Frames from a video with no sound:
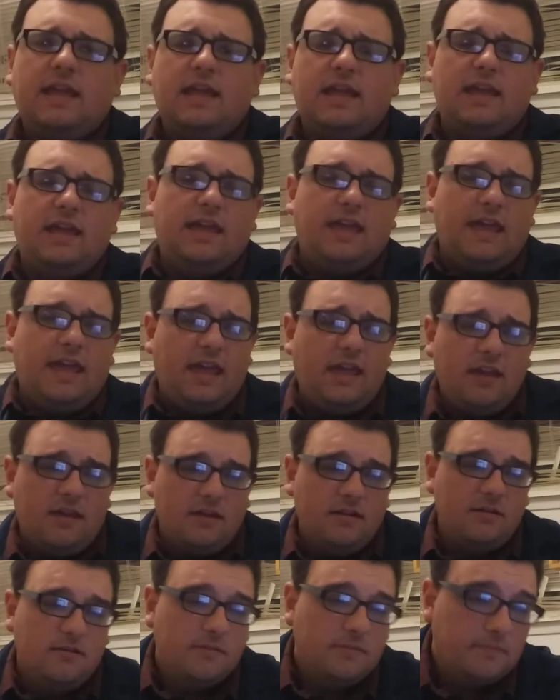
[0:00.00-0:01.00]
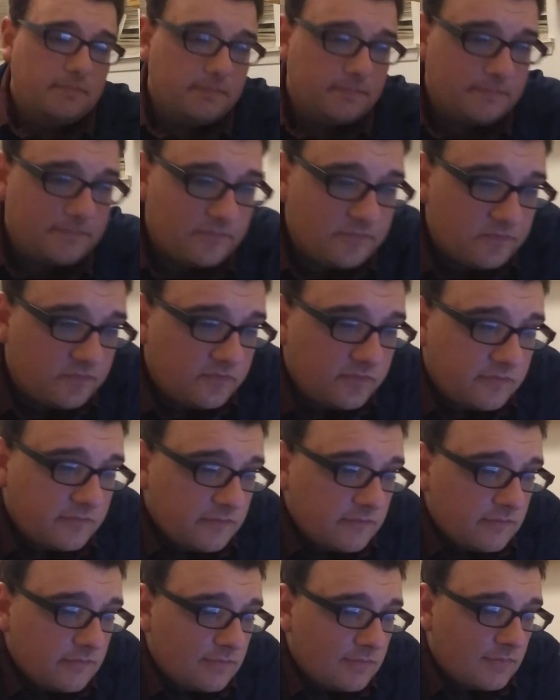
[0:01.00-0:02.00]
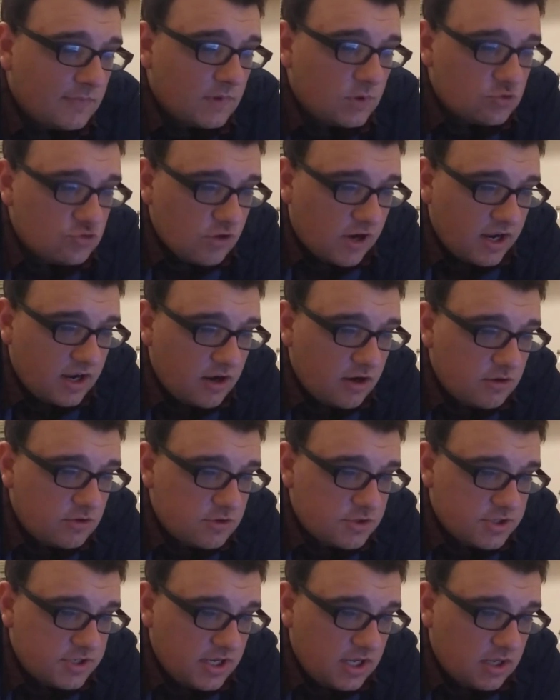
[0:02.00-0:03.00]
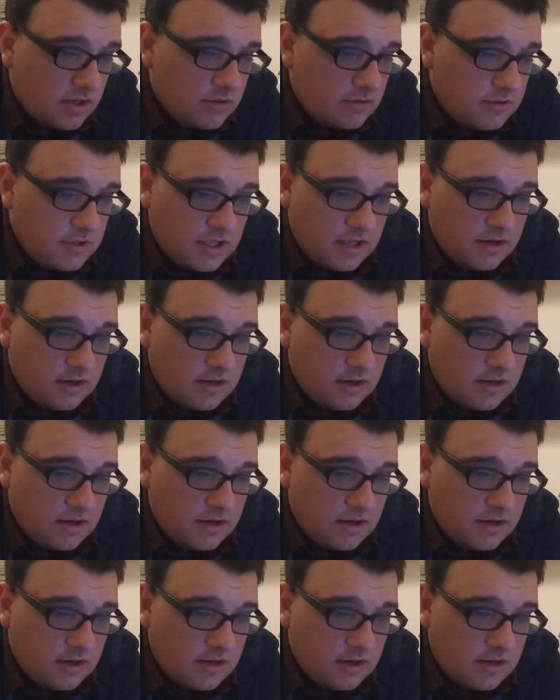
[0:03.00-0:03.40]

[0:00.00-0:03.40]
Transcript: and try to understand that